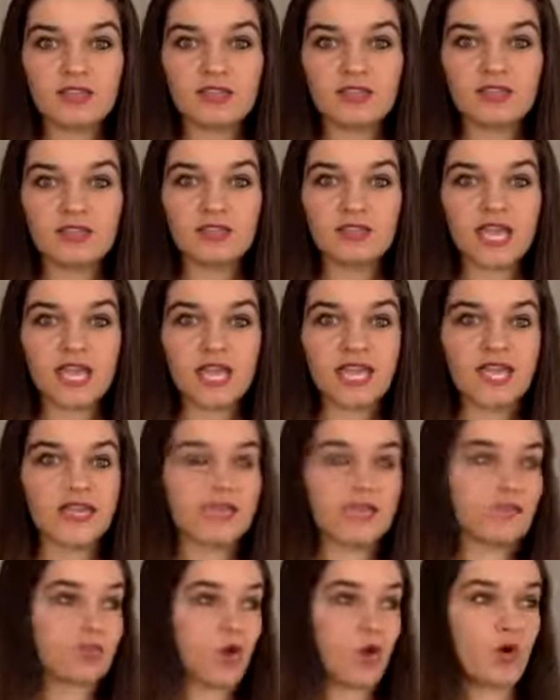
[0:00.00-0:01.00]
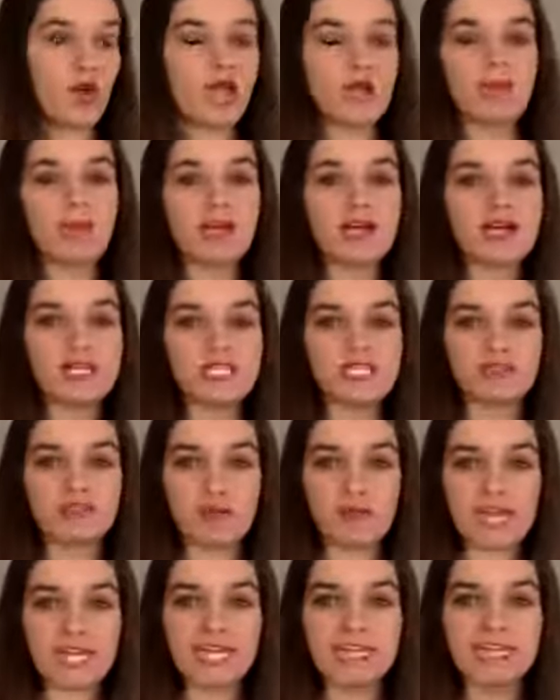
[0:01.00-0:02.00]
They prohibit us from
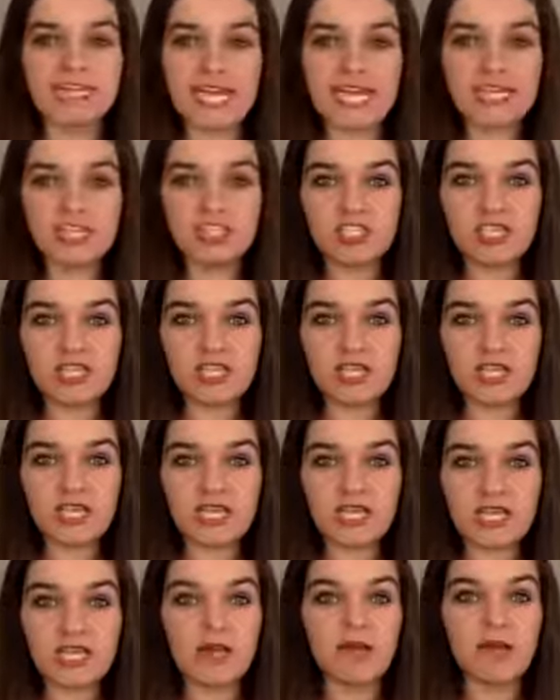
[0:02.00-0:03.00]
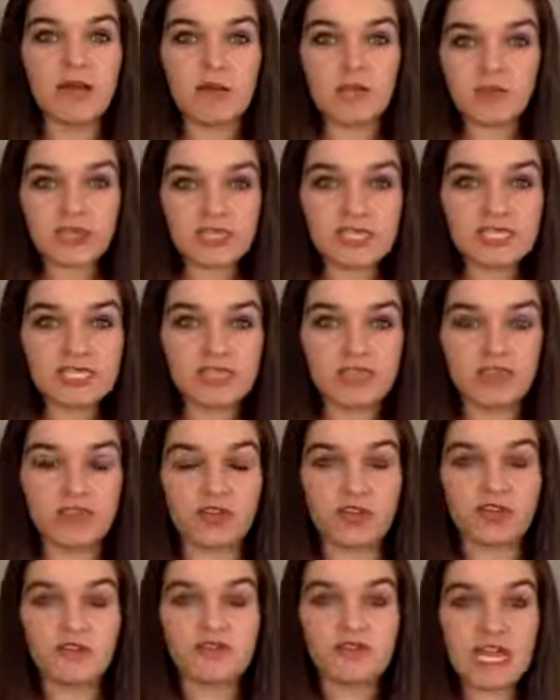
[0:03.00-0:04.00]
engaging in memories with
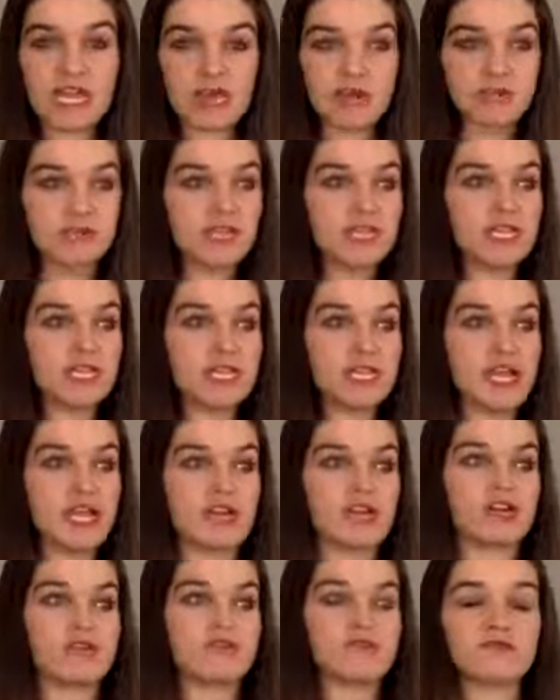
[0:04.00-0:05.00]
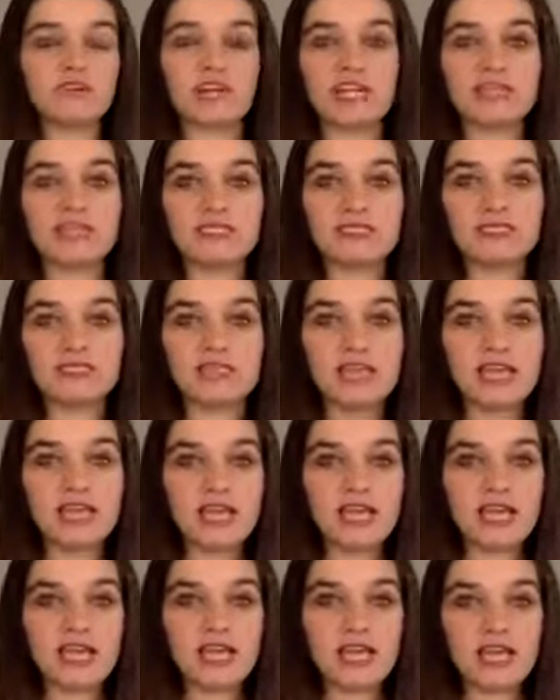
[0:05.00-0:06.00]
our family and our friends
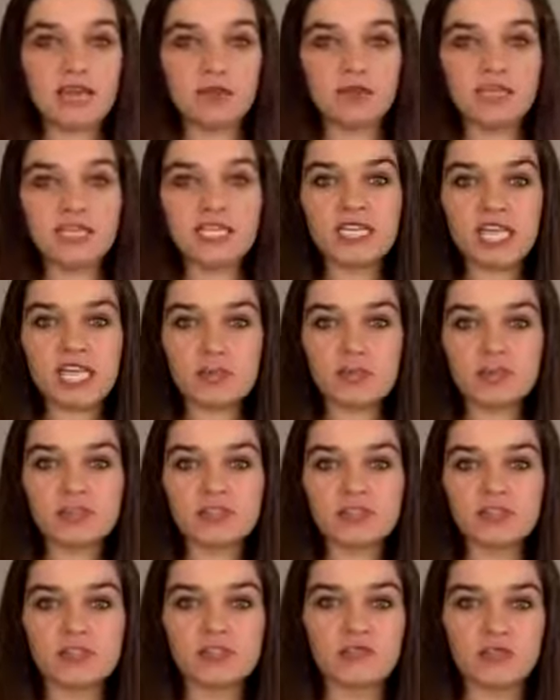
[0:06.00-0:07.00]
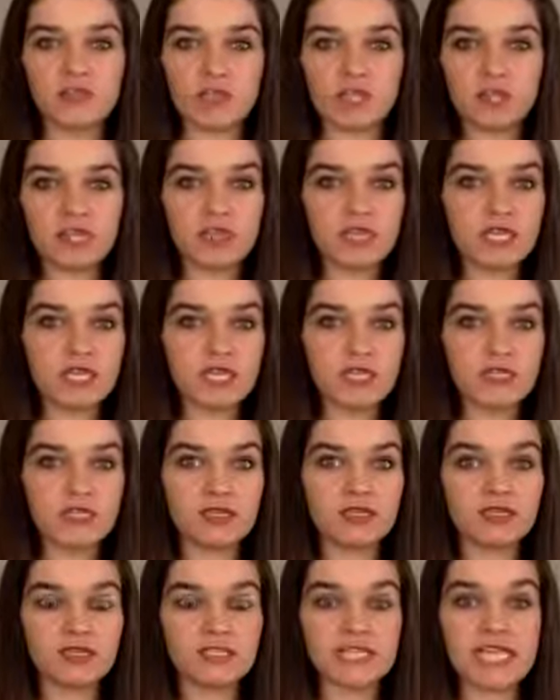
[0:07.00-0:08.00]
and being able to freely
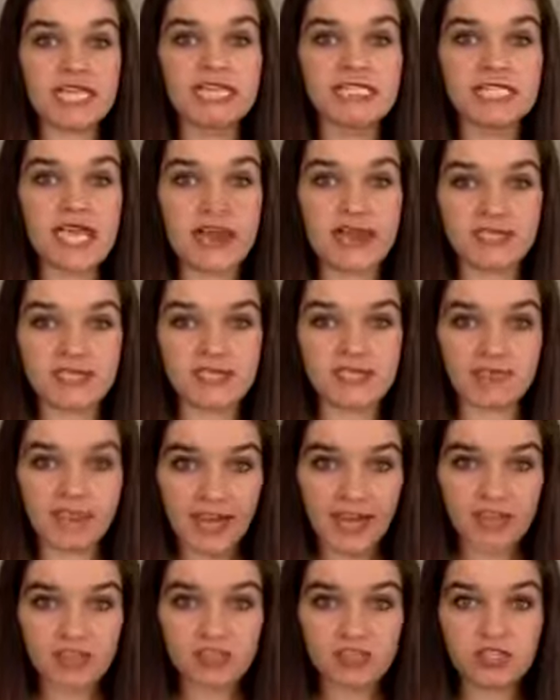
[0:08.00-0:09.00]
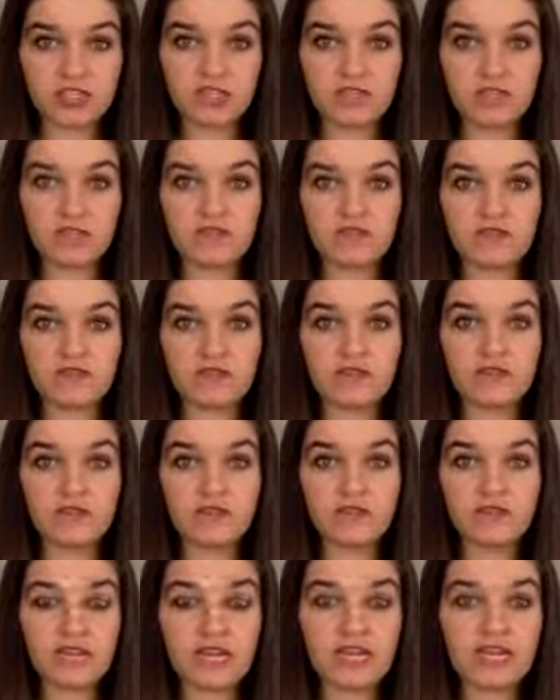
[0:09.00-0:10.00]
take satisfaction in our
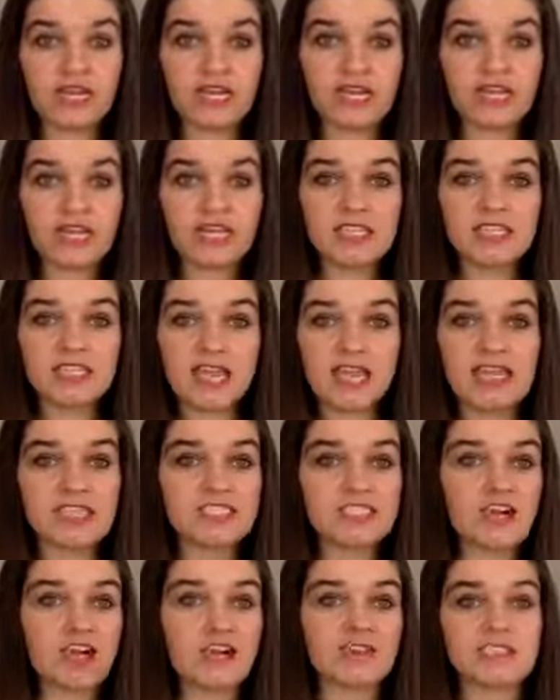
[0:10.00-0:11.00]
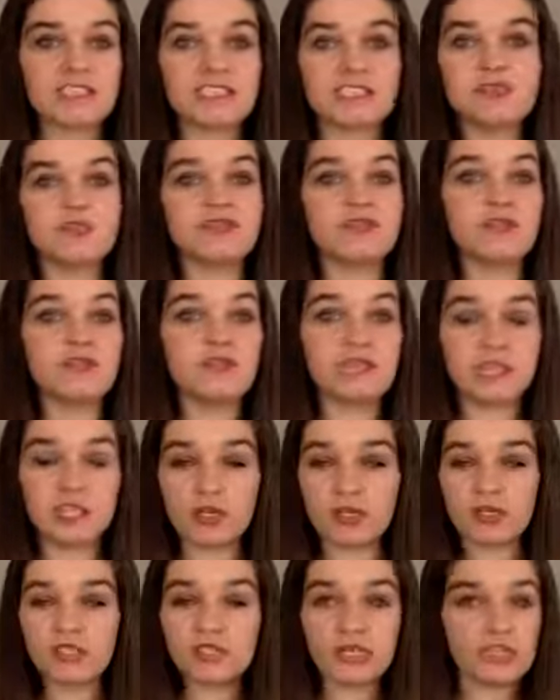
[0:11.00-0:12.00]
food, right? Diets cause us to feel
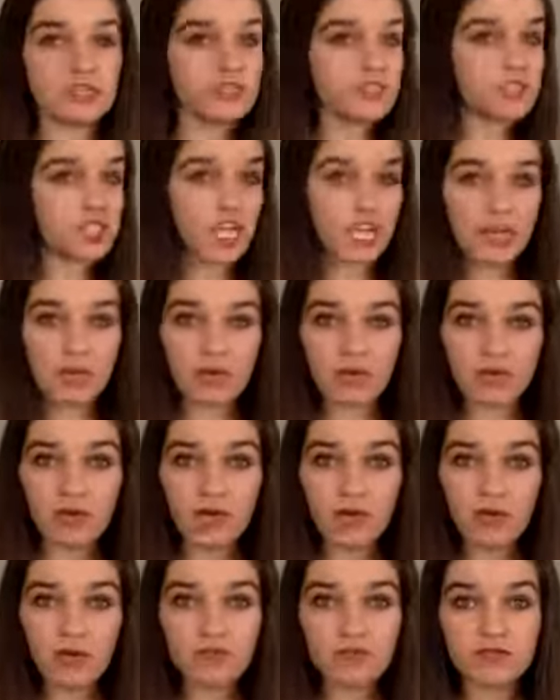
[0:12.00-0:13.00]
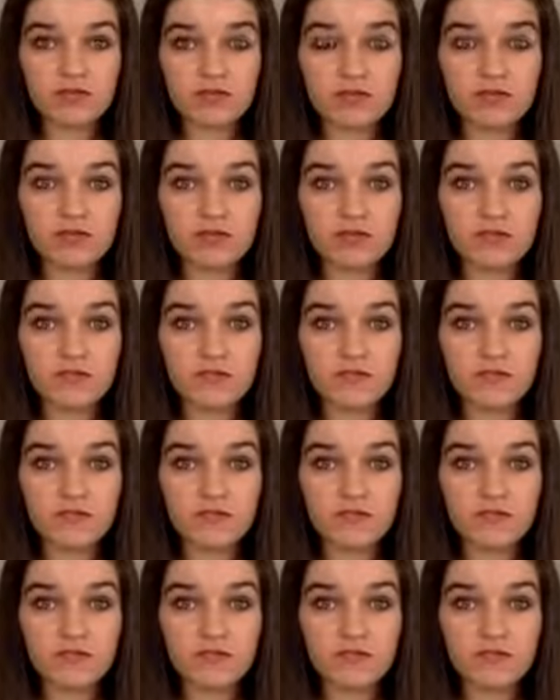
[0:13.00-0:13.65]
guilt and shame around food.